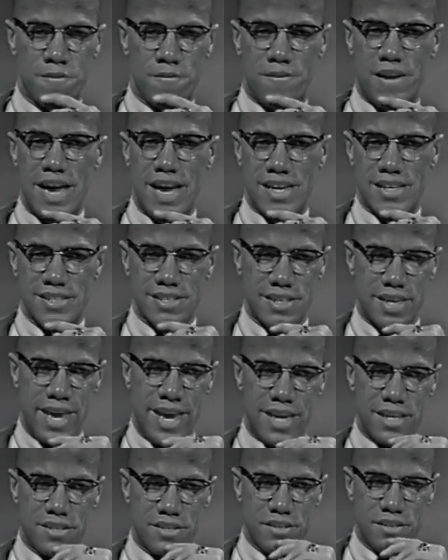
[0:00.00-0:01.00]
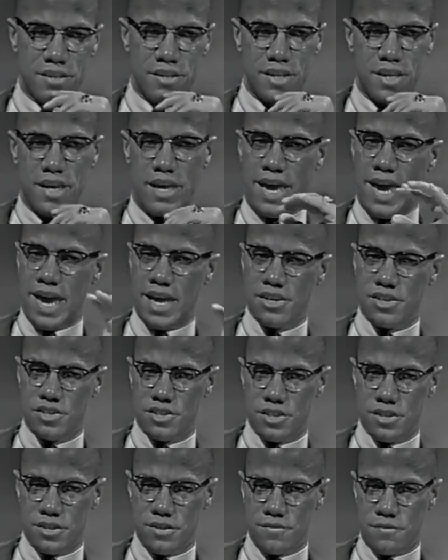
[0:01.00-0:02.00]
A fox acts,
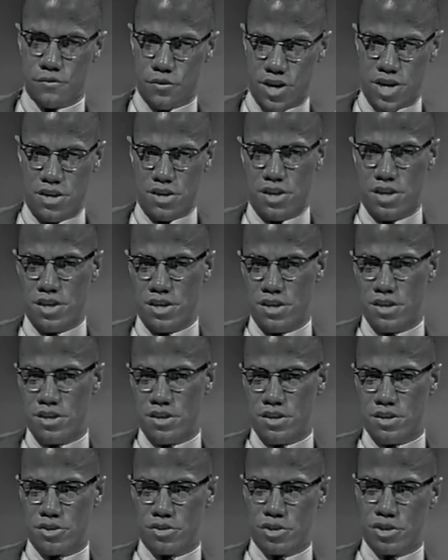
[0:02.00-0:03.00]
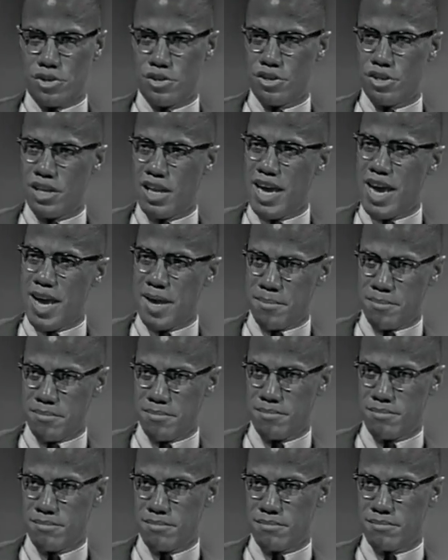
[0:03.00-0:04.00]
acts friendly toward the lamb.
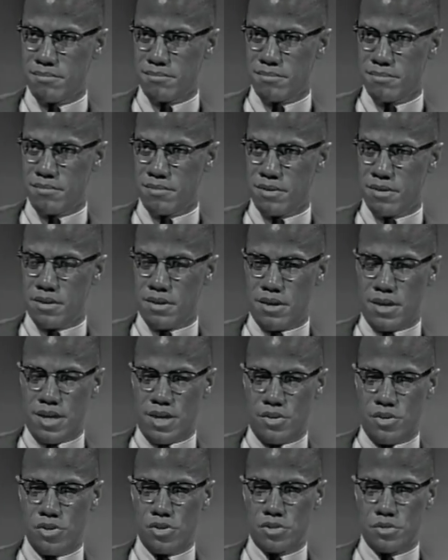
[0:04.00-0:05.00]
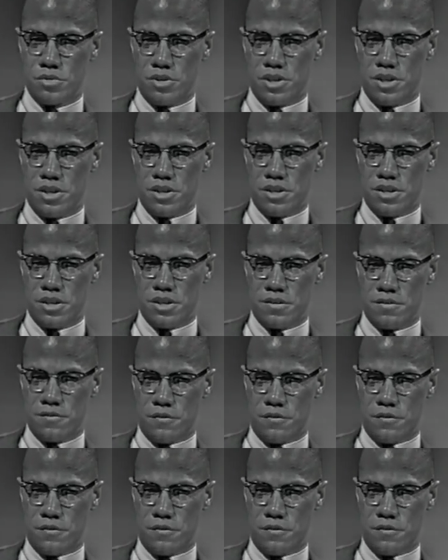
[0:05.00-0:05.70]
Mm-hmm. And usually the